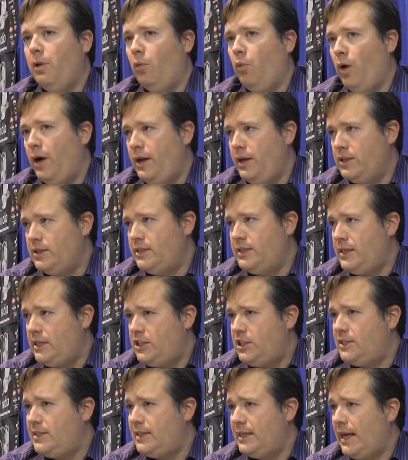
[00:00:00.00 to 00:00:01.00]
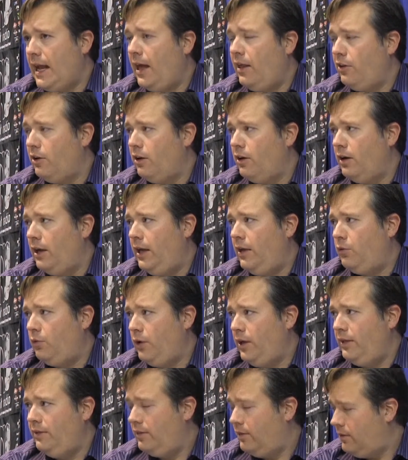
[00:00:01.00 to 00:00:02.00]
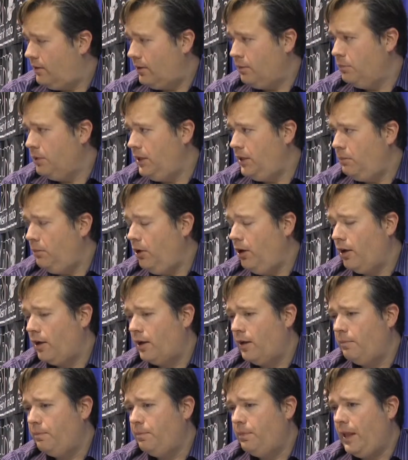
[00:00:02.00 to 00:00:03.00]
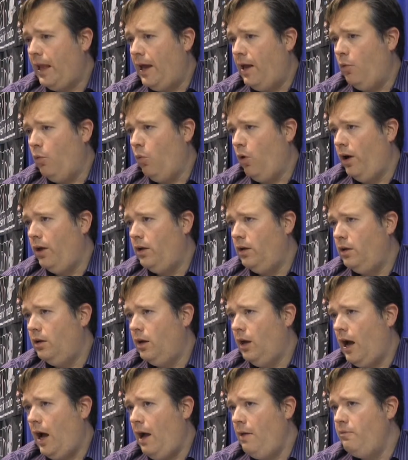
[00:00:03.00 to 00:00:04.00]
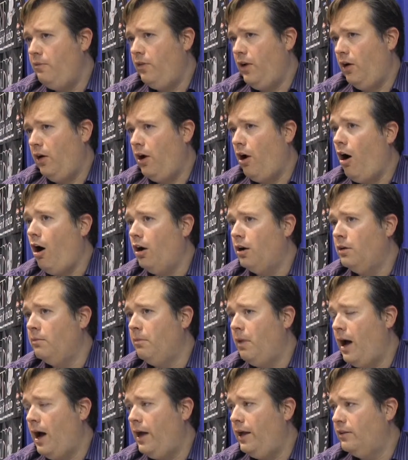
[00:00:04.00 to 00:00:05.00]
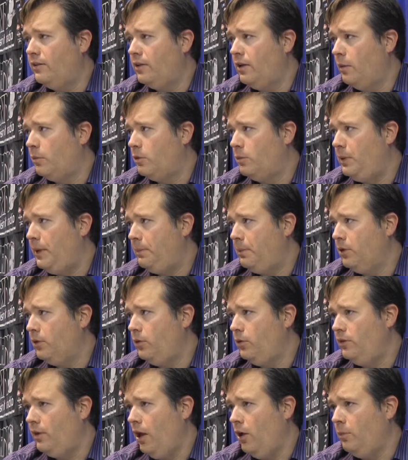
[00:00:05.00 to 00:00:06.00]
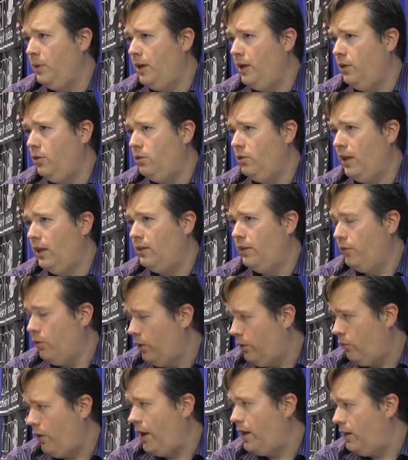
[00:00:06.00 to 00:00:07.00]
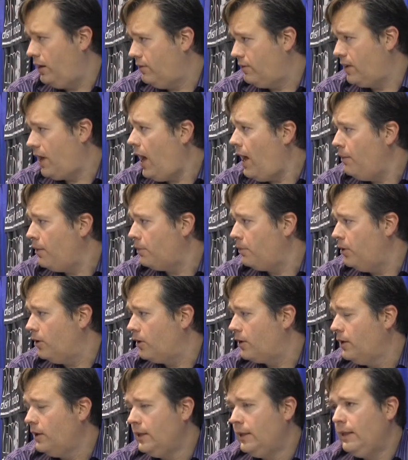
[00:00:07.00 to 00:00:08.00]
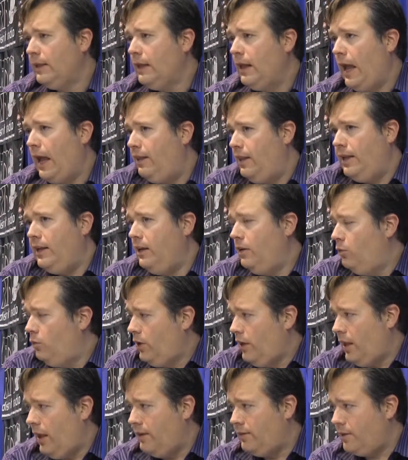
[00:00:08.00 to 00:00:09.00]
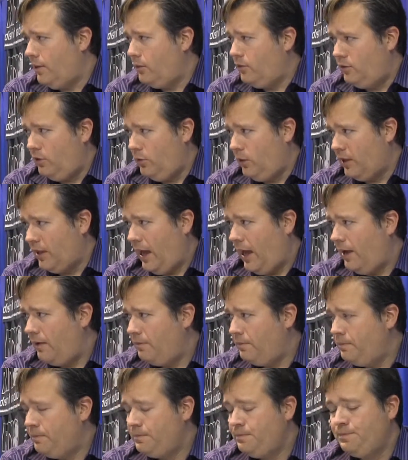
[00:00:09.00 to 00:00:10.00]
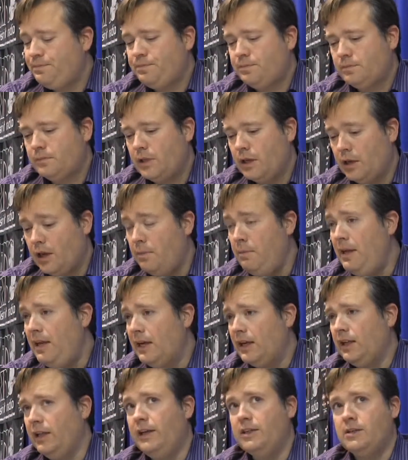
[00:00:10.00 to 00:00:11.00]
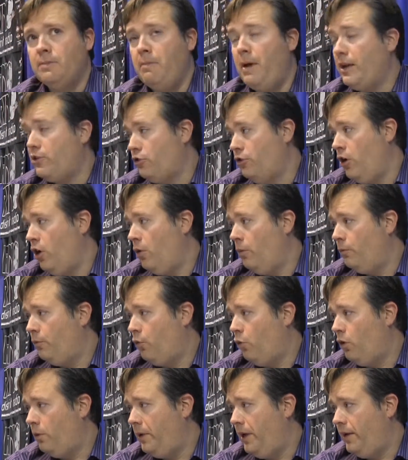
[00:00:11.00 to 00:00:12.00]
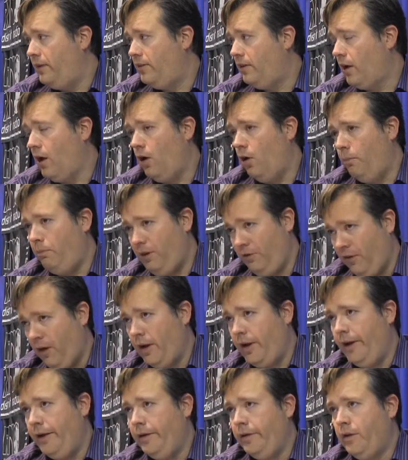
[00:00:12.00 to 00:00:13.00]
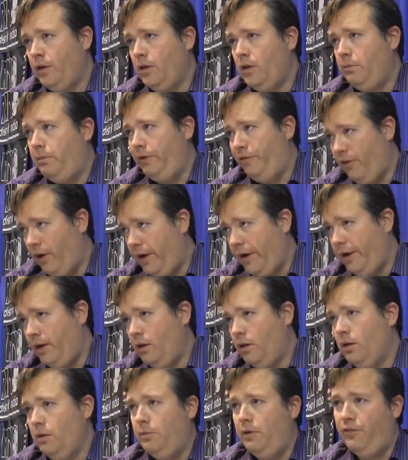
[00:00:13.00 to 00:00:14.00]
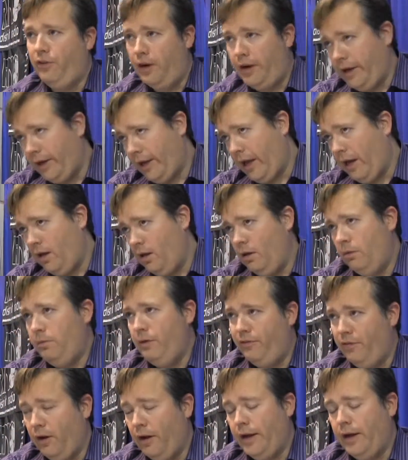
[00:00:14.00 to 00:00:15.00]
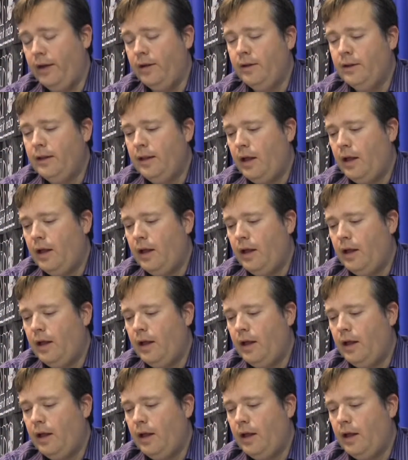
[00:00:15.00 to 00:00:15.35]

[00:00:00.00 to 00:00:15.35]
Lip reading: But when it stitches together, it reads as a complete book. And what I'm very heartened by is the number of people who tell me that they've only read it as a comic book, and they didn't realize I was doing that. Comedically, it's a metronome for me to go, be funny, be funny, be funny again, be funny.